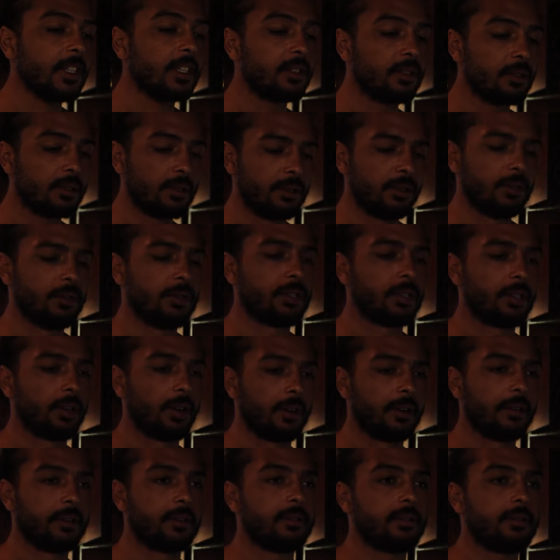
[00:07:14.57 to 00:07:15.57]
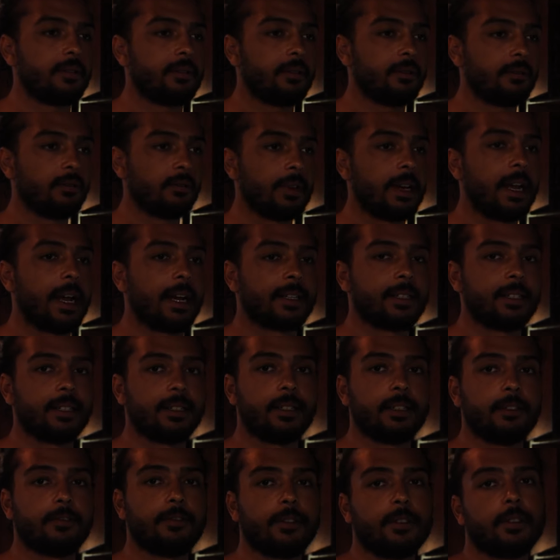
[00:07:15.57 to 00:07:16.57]
You, you start
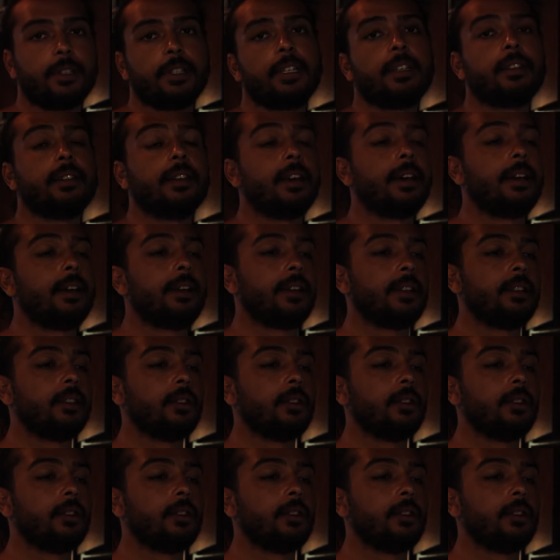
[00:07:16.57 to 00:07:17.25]
reacting differently to that.